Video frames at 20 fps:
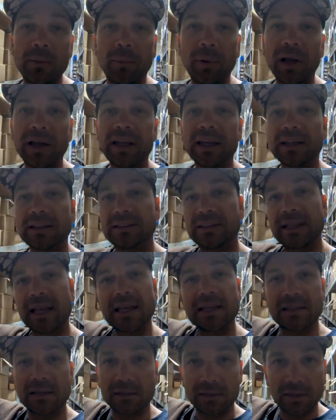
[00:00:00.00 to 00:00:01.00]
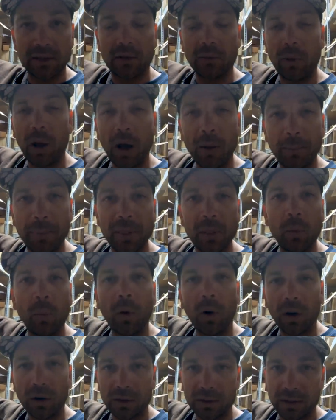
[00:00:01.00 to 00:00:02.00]
but it stays, you know, up in the
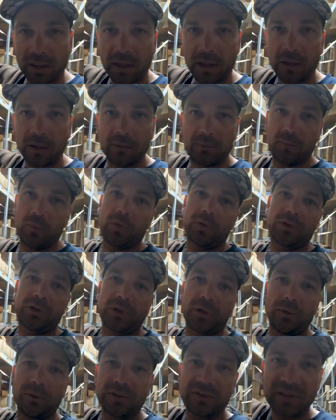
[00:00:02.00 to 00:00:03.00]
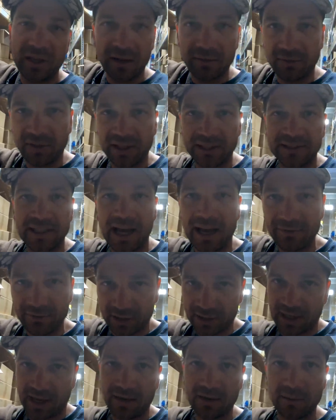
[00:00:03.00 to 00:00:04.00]
water column more so, instead of like
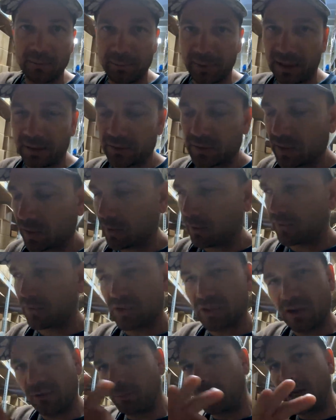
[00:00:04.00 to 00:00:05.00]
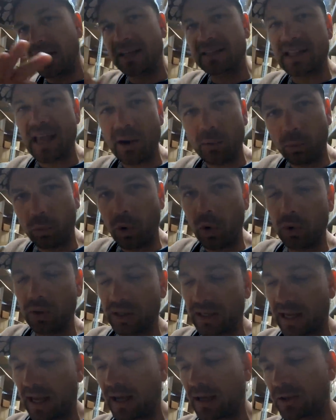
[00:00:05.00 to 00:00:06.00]
diving down and bouncing off of stuff, but it has that
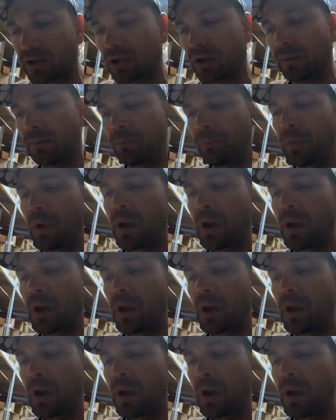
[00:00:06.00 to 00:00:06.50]
rolling action.